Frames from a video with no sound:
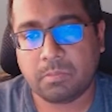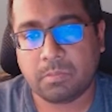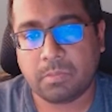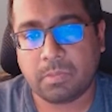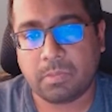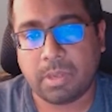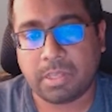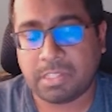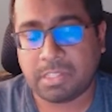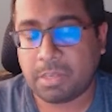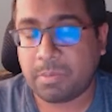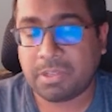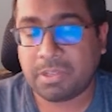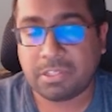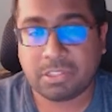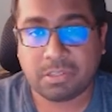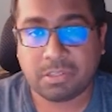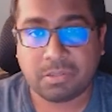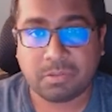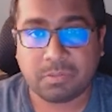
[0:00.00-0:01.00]
As I
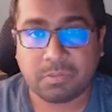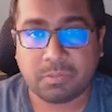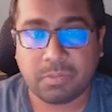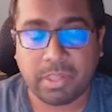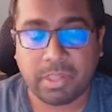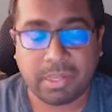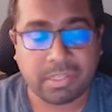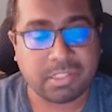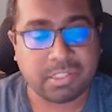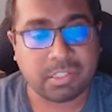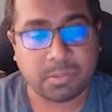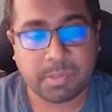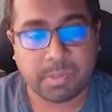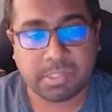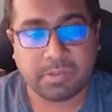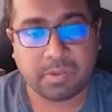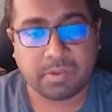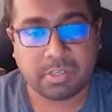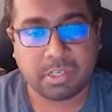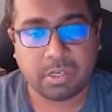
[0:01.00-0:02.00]
mentioned, AAC
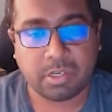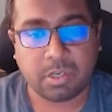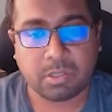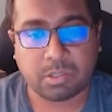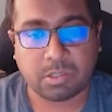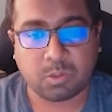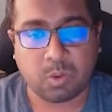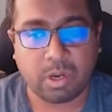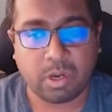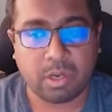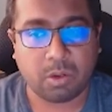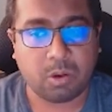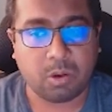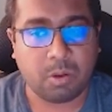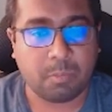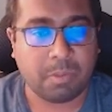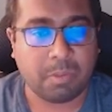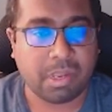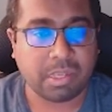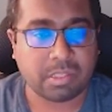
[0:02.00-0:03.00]
specification is quite
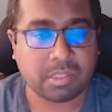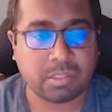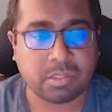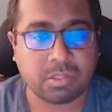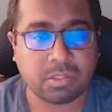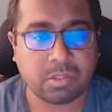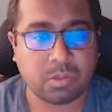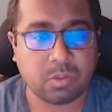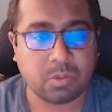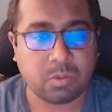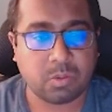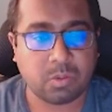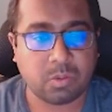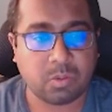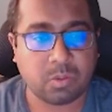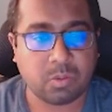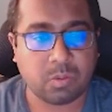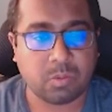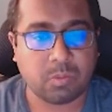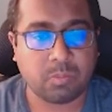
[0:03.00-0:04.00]
complex,
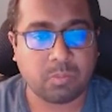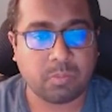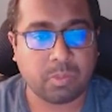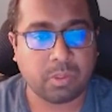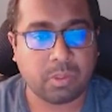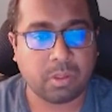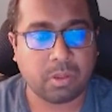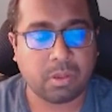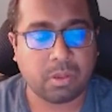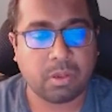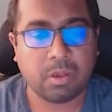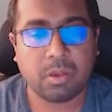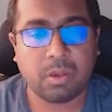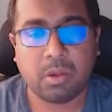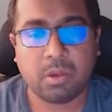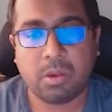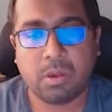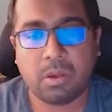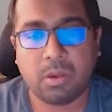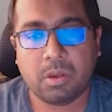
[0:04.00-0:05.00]
so
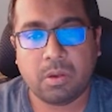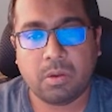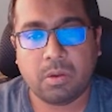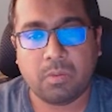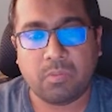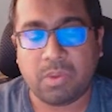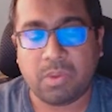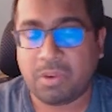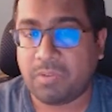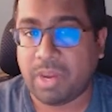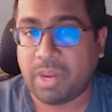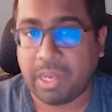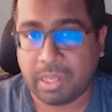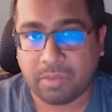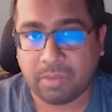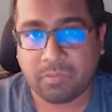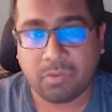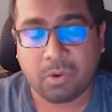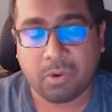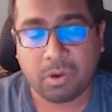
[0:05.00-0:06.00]
we are waiting
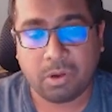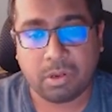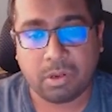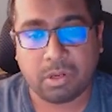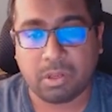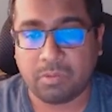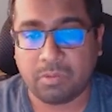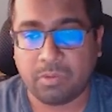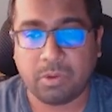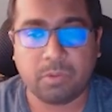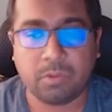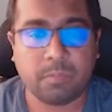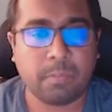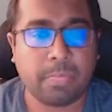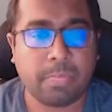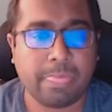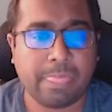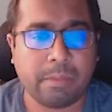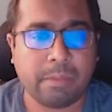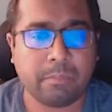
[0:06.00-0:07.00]
for a review,
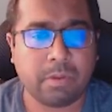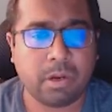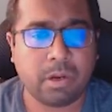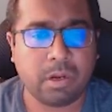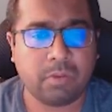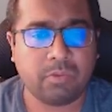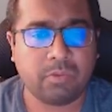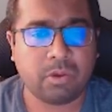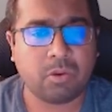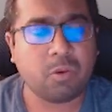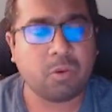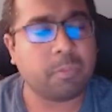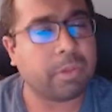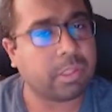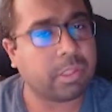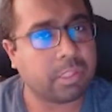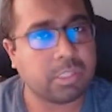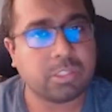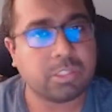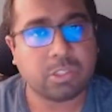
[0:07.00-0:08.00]
but we are
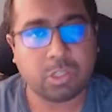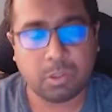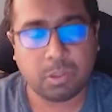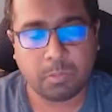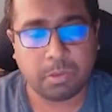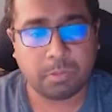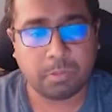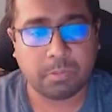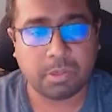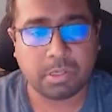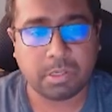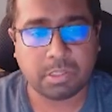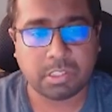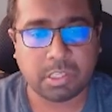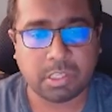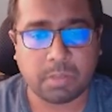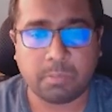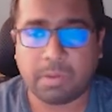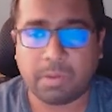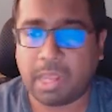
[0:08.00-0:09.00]
hoping this should be merged
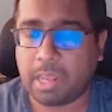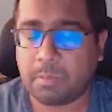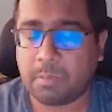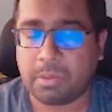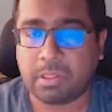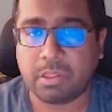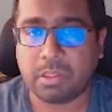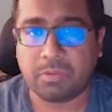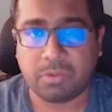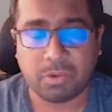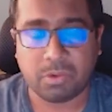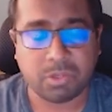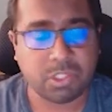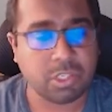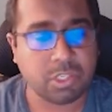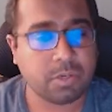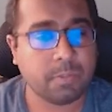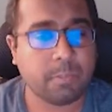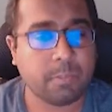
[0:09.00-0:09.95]
sometime in the future.